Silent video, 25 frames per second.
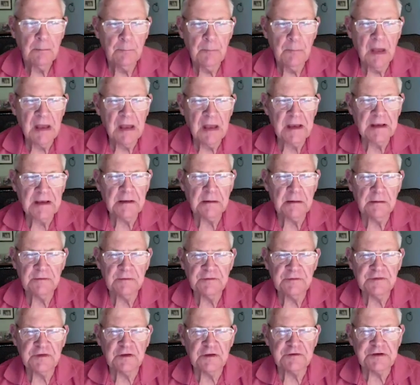make
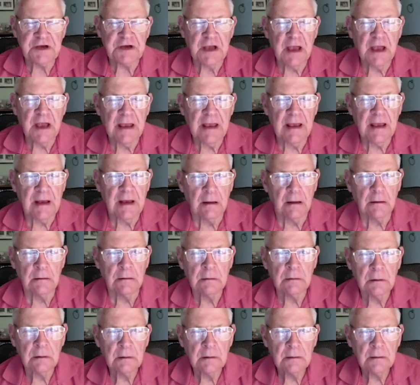such a
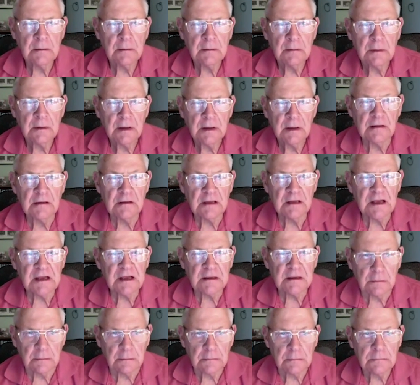hail
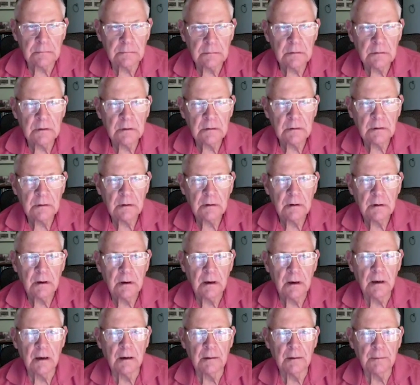illegal.
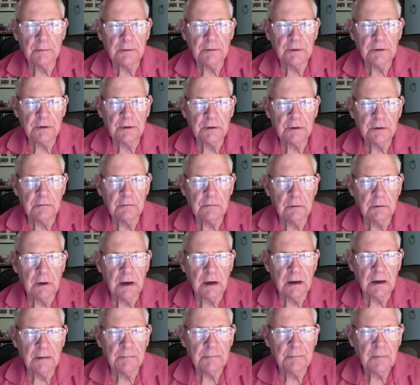
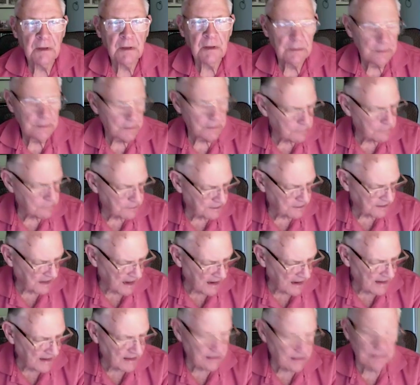You
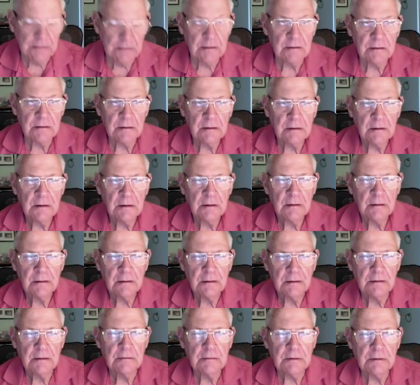can't
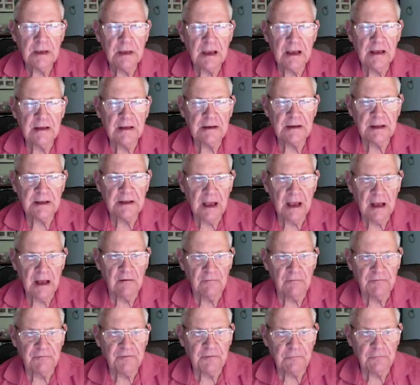
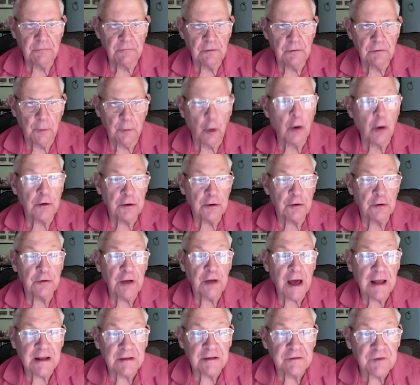hail for room, or you're
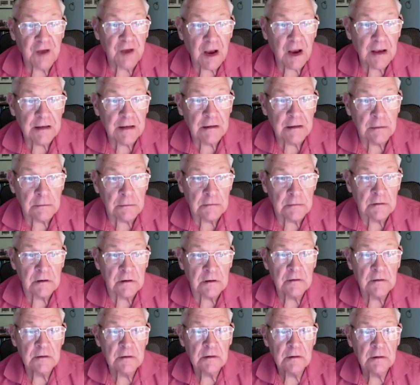not entitled.
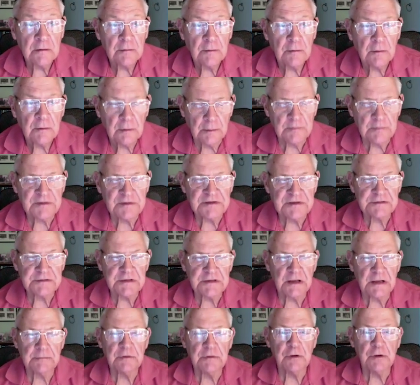Let me
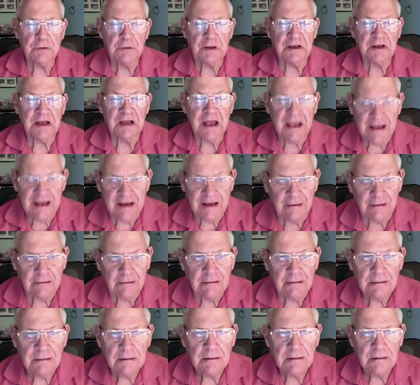say, you can
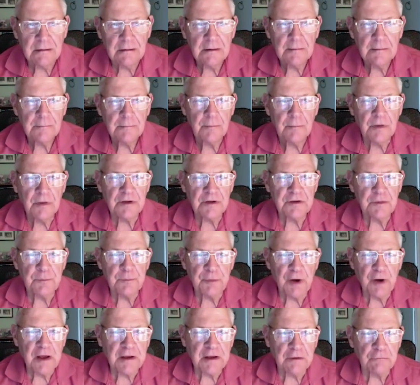hail, but you
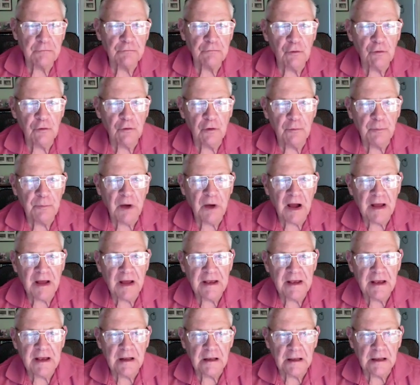break a rule by
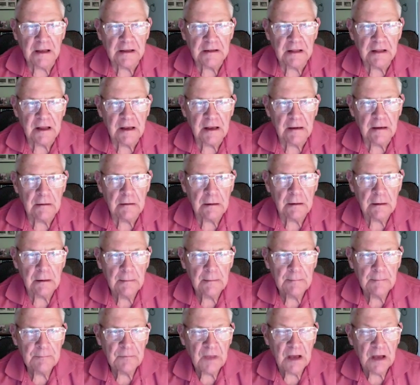hailing there,
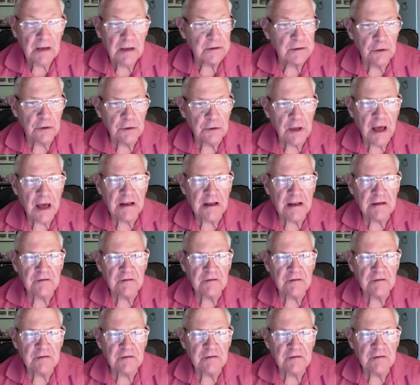and you're not